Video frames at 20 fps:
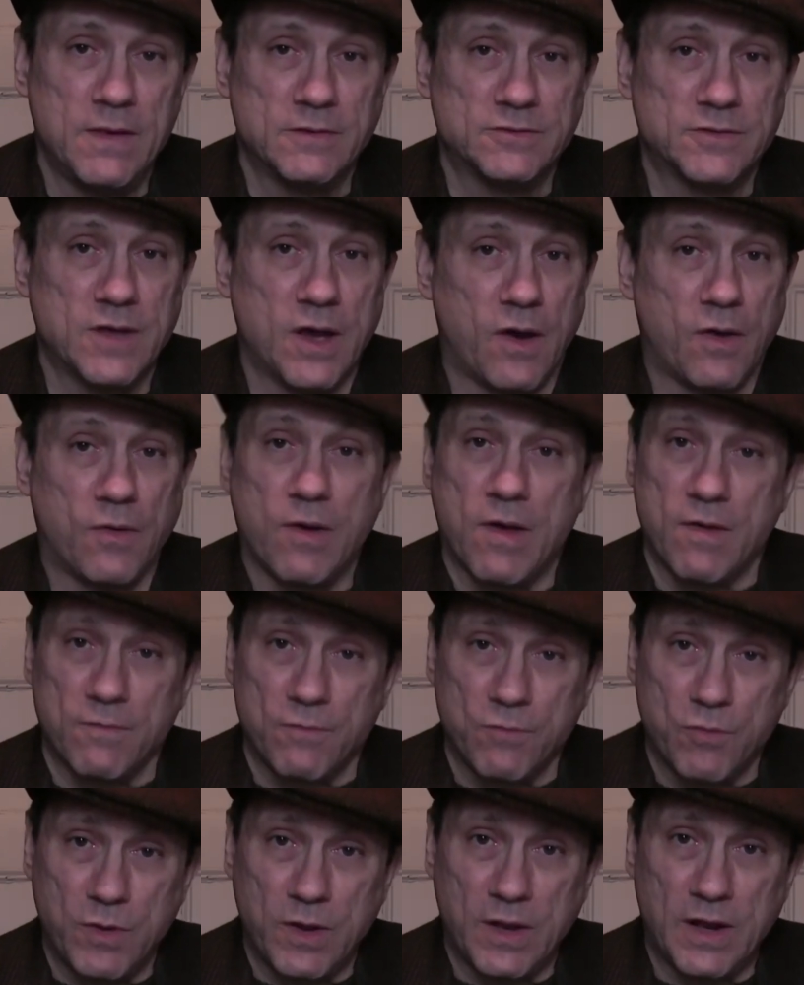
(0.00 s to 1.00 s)
So
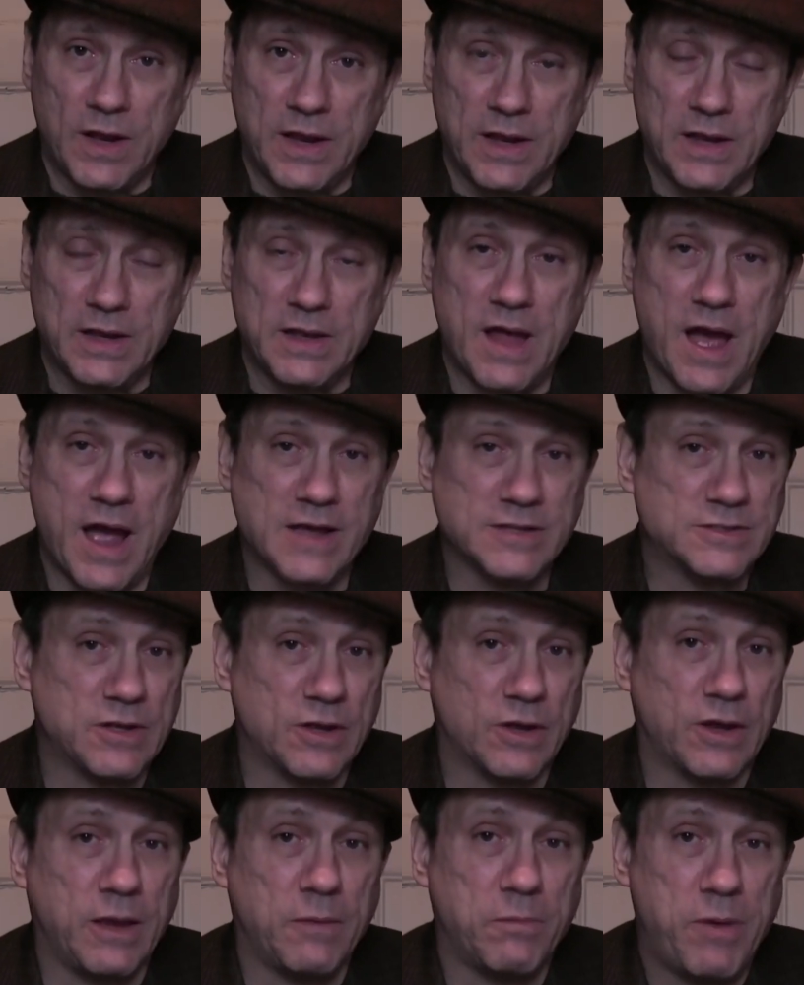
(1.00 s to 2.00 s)
really nice
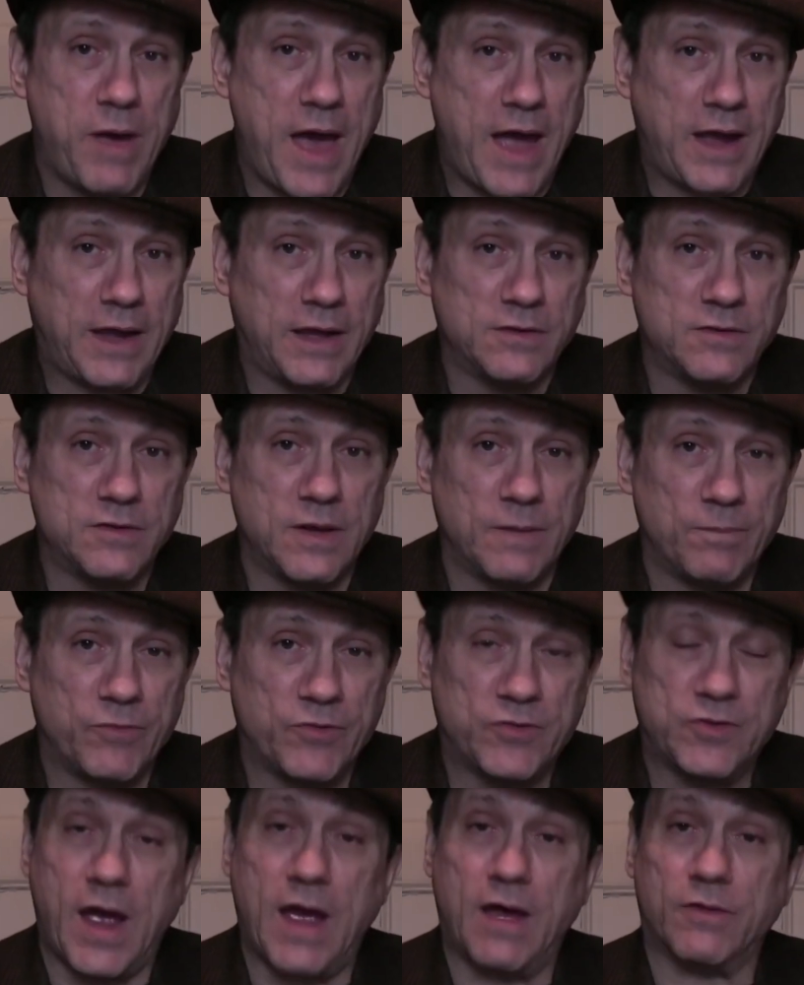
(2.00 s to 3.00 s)
looking package.
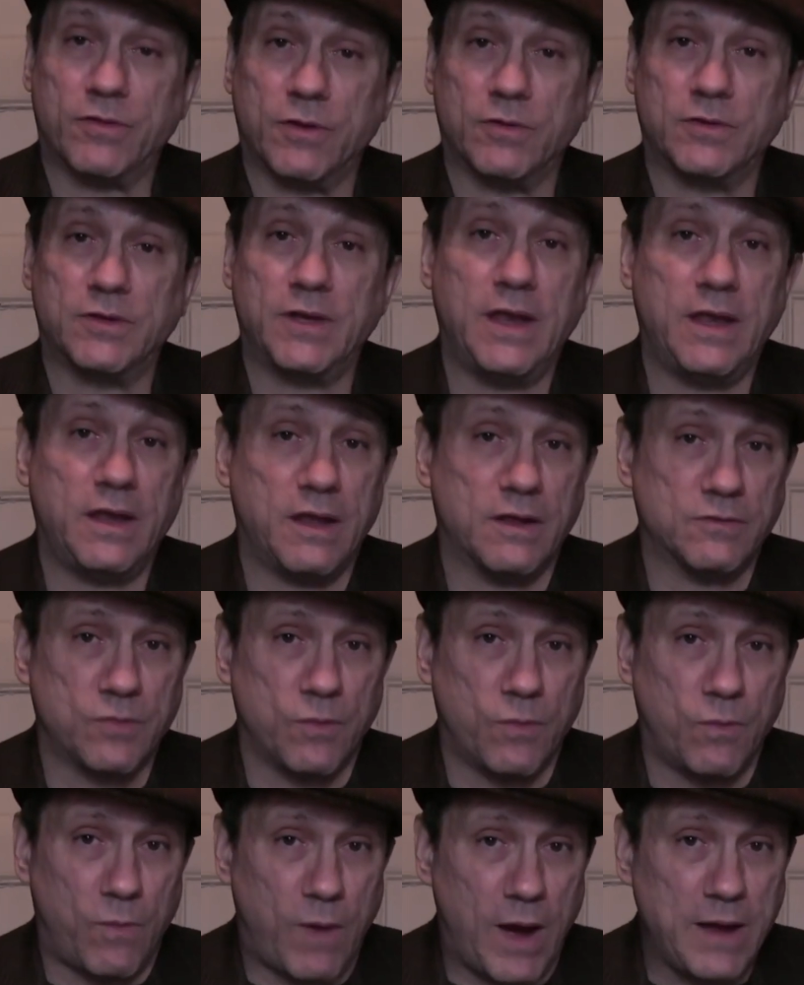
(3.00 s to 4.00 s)
Style 13
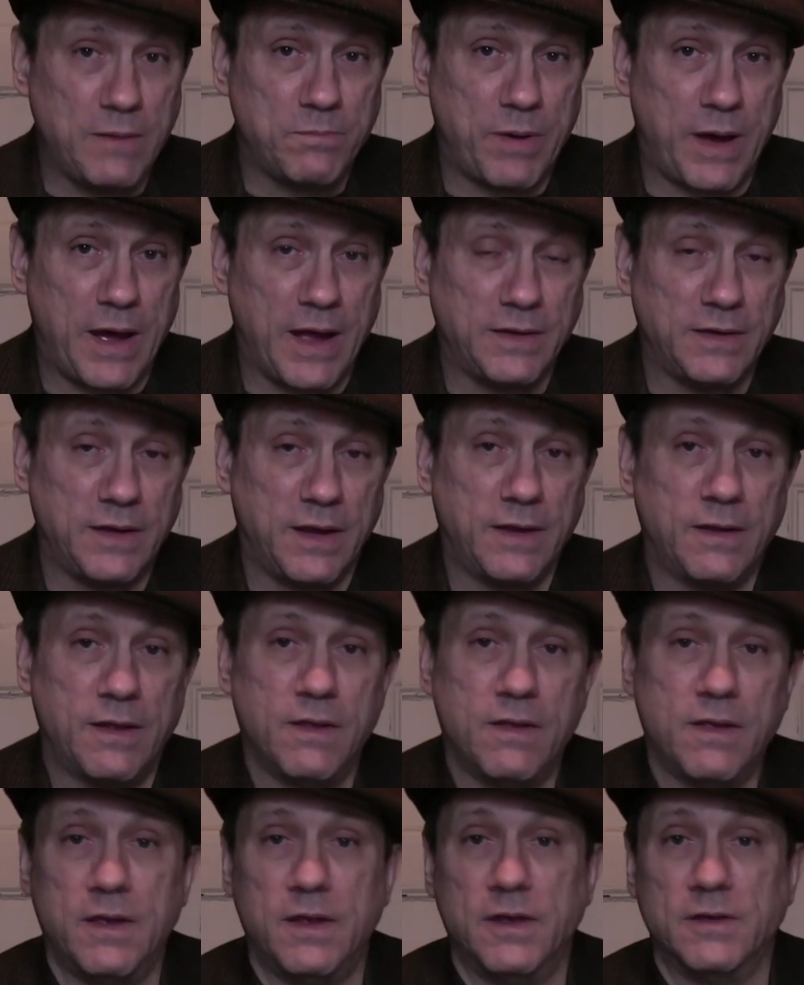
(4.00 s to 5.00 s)
gets white binding,
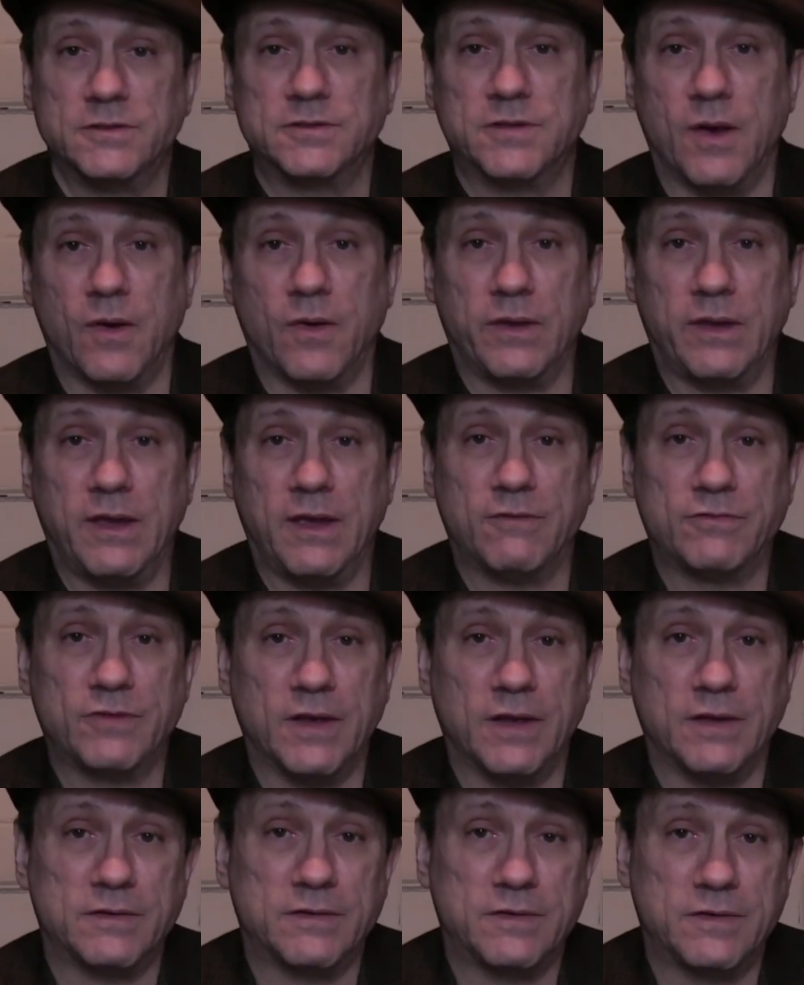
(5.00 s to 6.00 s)
so it gives
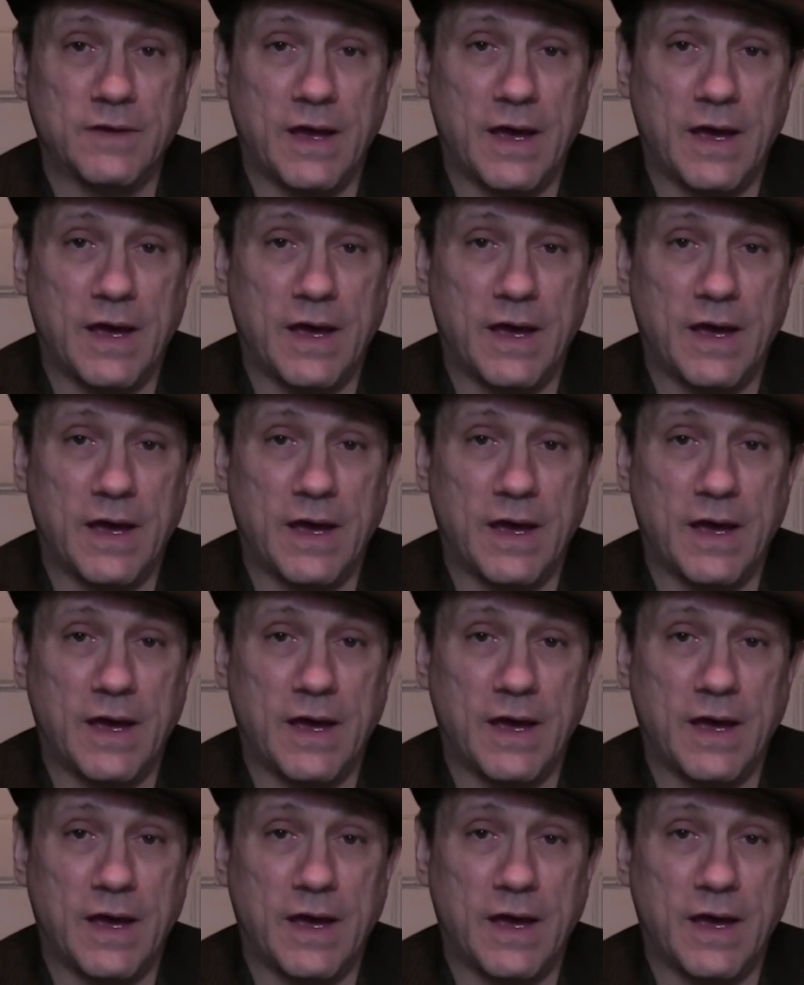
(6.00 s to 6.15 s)
it